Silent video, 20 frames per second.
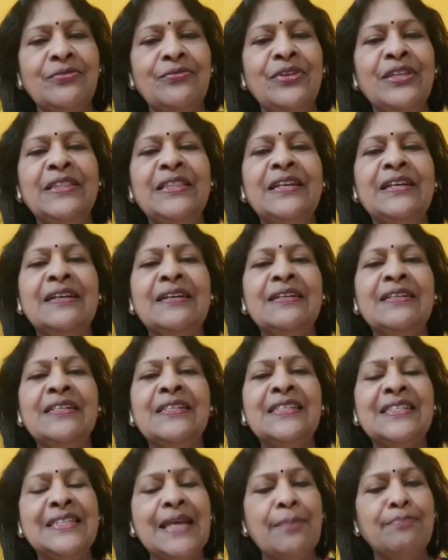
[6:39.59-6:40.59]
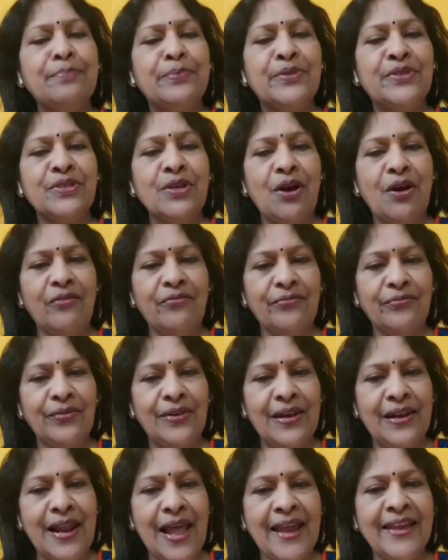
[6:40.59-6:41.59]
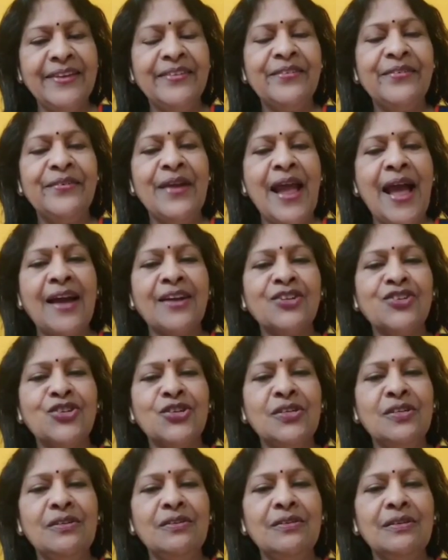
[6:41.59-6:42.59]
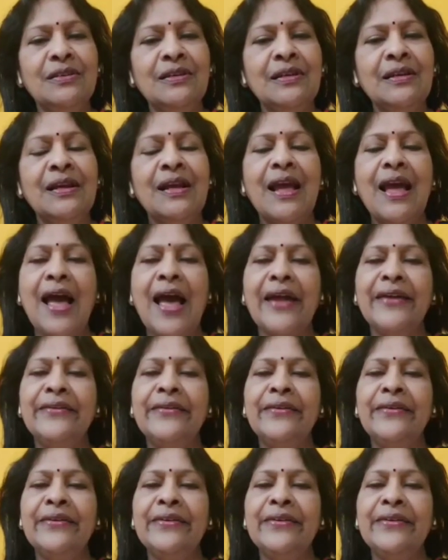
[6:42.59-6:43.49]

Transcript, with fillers: with the steps of light reaction and